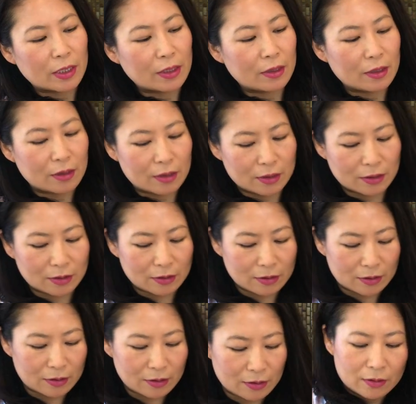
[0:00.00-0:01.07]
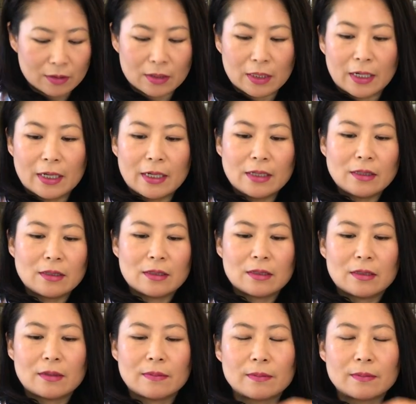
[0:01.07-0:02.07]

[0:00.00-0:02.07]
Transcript: I think this is a good size.